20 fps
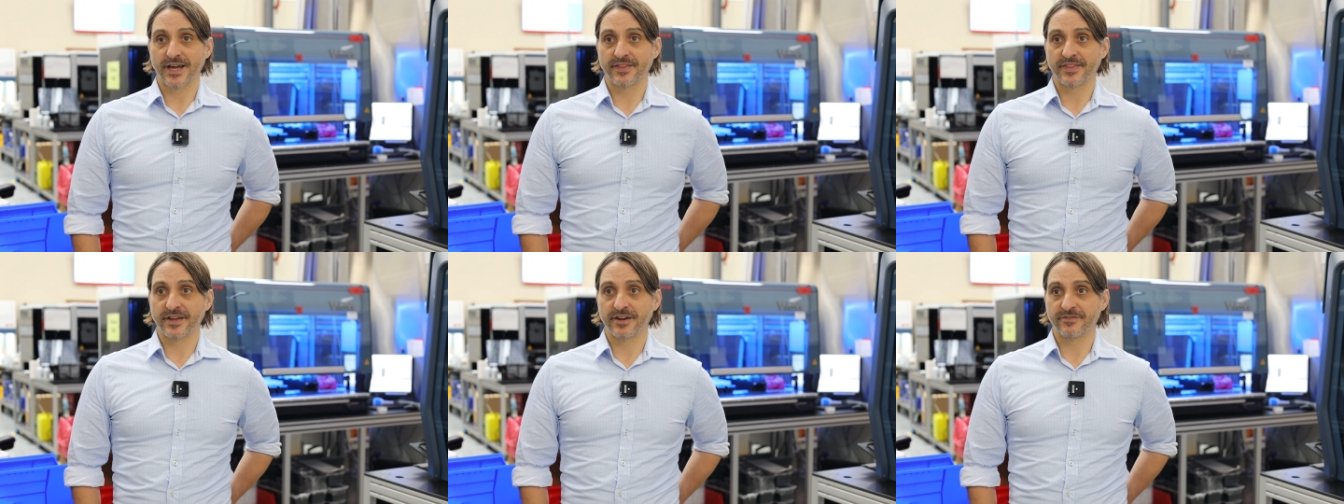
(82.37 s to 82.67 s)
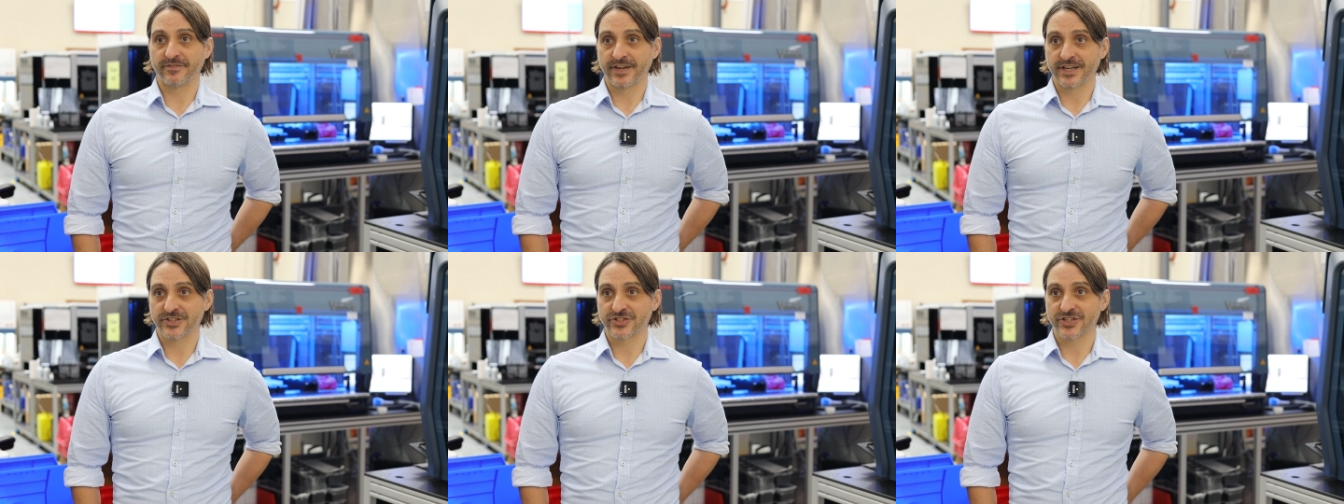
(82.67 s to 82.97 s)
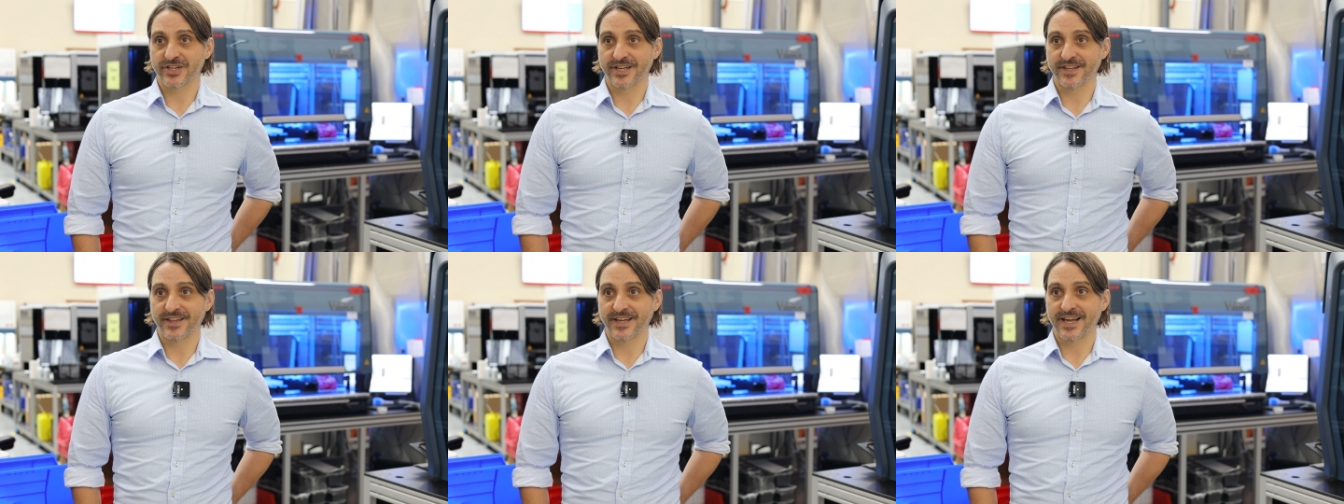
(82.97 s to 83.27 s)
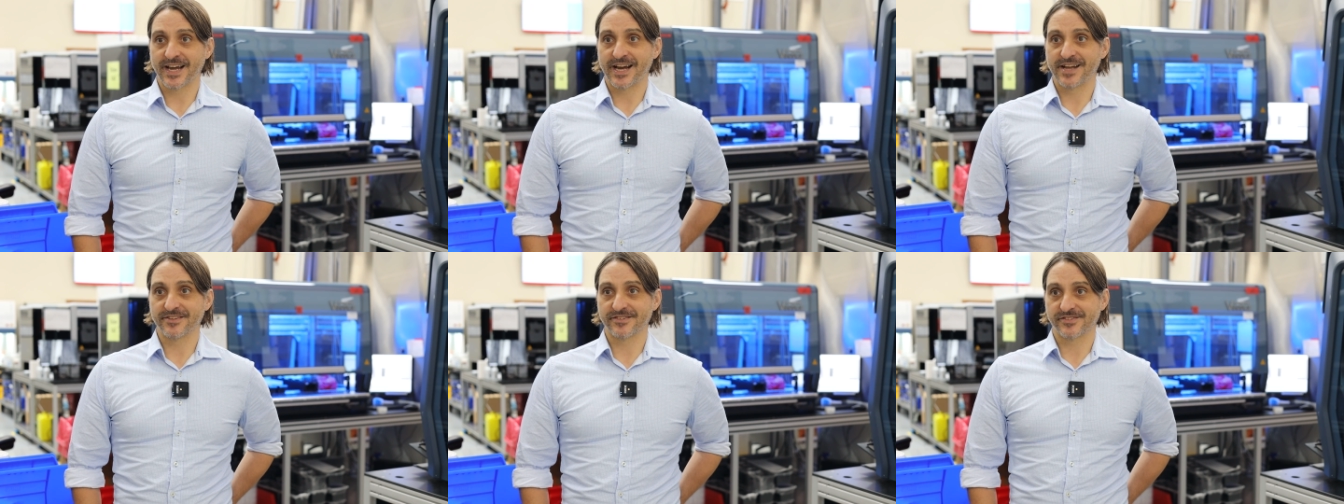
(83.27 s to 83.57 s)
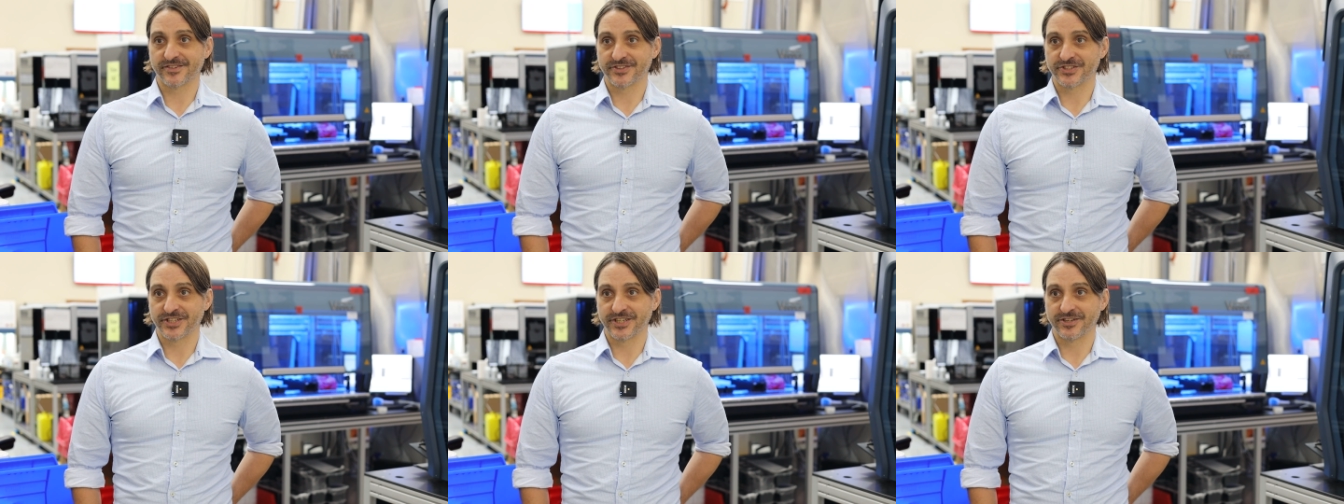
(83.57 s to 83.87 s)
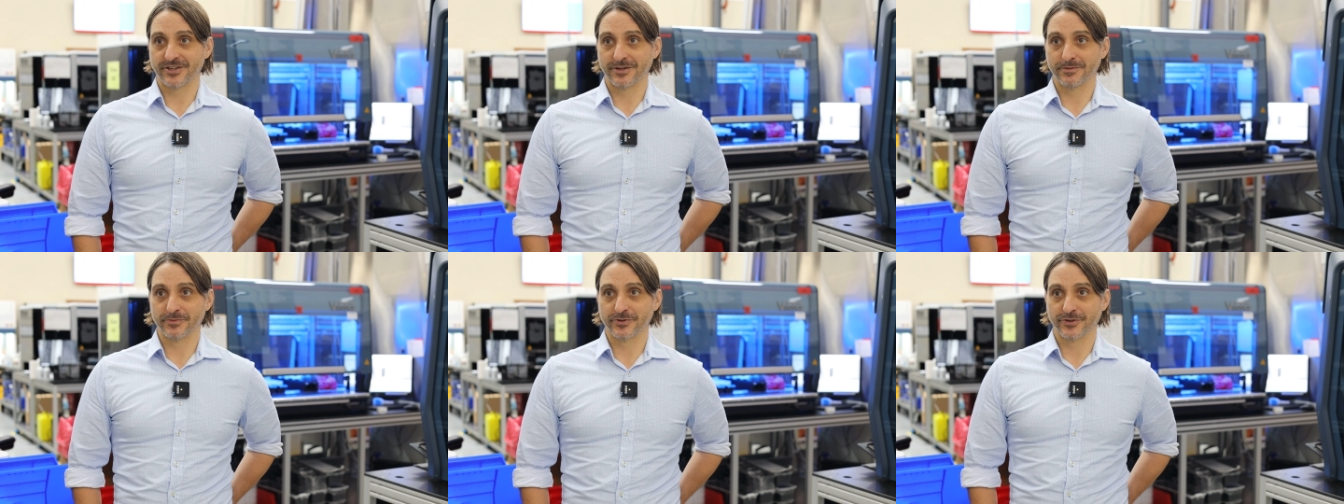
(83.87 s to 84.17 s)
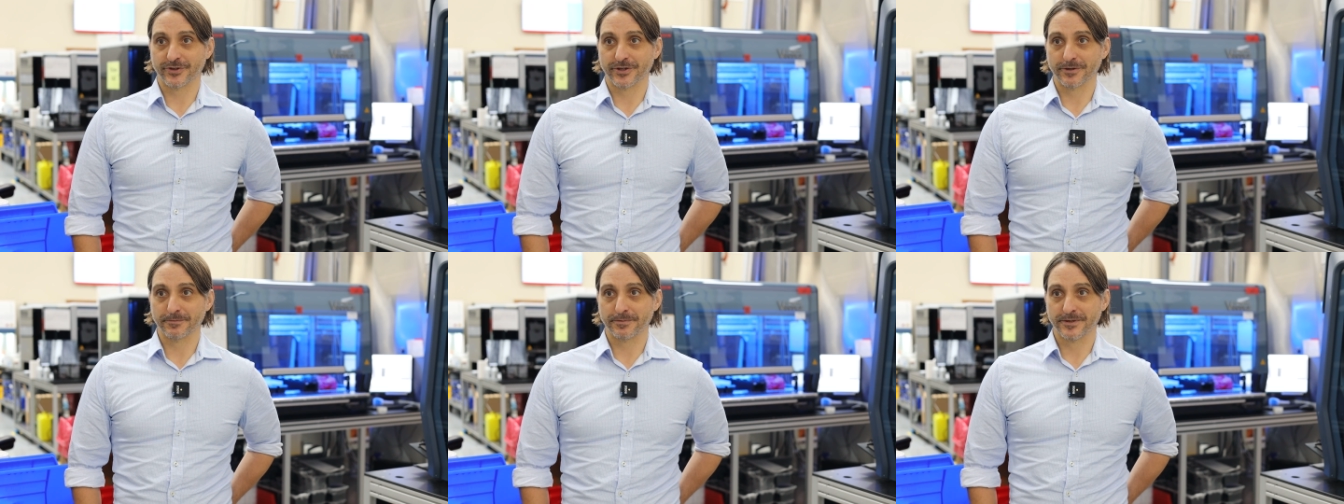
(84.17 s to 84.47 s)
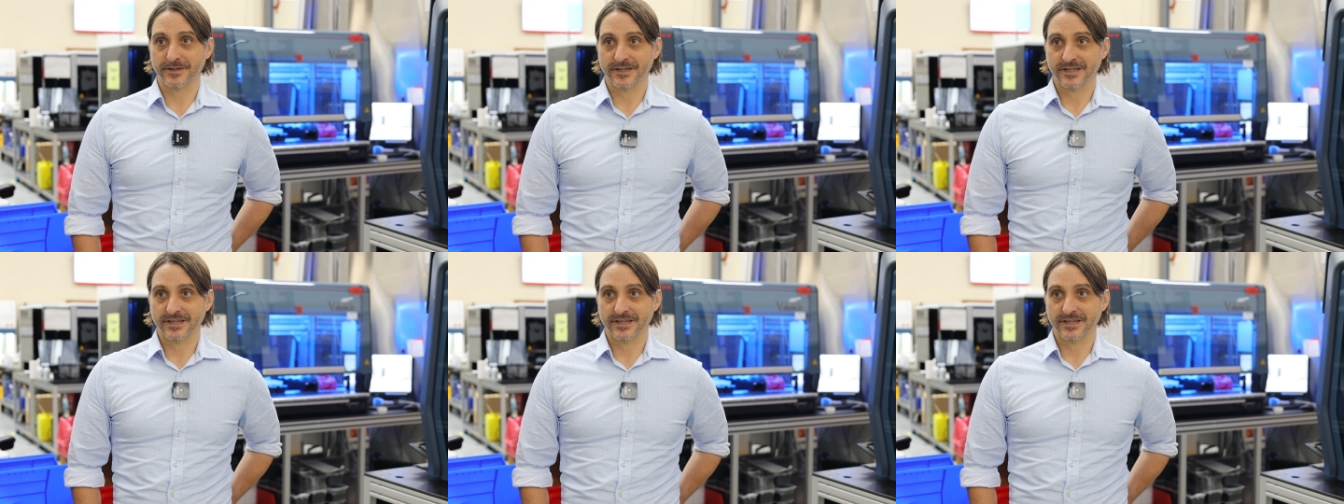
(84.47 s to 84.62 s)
and then eventually the cancer genome group.